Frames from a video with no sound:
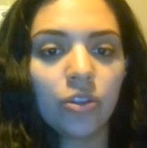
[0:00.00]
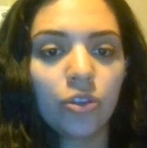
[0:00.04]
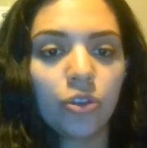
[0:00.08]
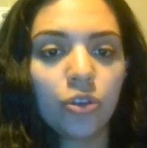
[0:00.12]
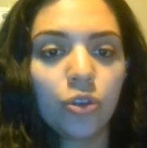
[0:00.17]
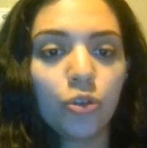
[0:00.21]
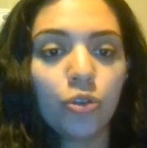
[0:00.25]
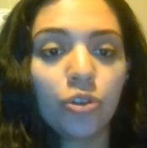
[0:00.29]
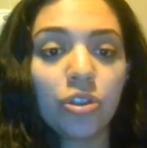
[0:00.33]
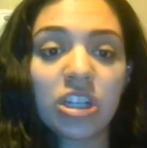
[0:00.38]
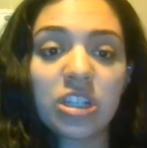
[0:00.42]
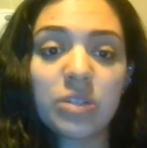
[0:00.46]

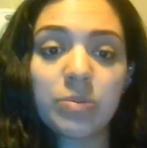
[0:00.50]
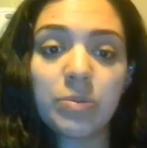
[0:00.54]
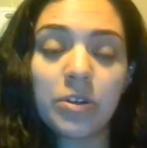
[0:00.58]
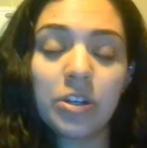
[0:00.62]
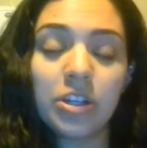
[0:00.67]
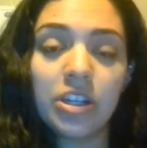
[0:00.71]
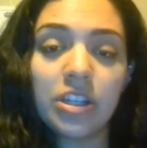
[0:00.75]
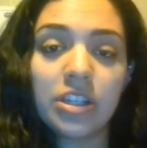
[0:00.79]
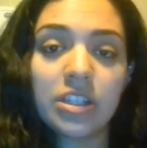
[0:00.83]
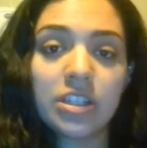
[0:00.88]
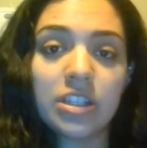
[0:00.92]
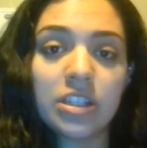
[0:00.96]
through their
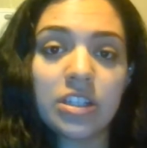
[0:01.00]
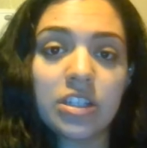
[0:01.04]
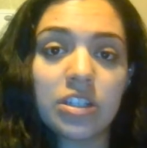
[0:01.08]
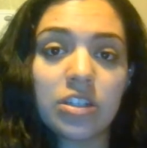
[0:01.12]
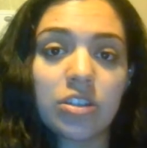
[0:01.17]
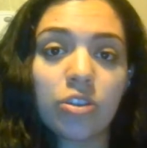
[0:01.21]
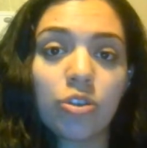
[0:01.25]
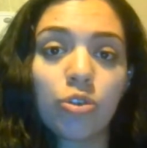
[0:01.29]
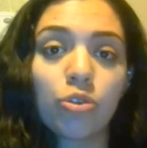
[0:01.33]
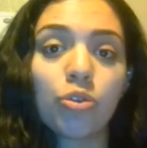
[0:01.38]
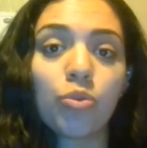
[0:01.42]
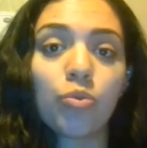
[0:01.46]
experiences
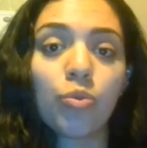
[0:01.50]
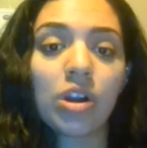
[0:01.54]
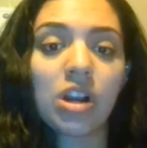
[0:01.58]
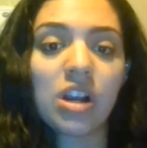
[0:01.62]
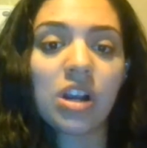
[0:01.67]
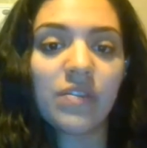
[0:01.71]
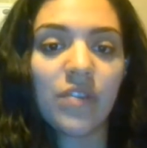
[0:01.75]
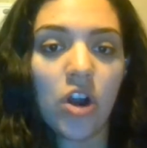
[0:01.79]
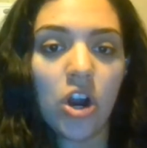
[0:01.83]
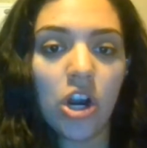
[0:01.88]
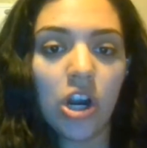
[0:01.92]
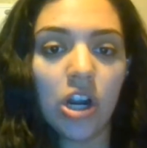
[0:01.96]
through the work
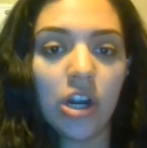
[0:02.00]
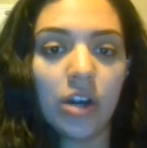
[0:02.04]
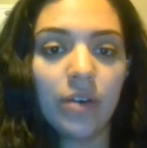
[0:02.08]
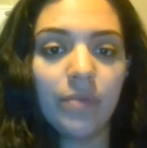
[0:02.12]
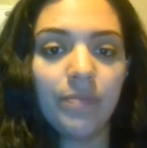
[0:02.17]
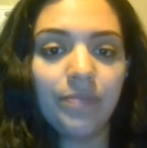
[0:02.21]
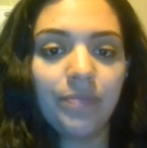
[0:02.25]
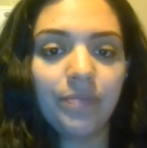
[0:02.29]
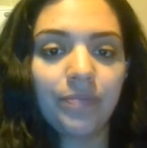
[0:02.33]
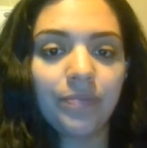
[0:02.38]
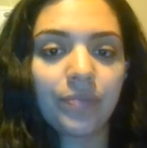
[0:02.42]
of art.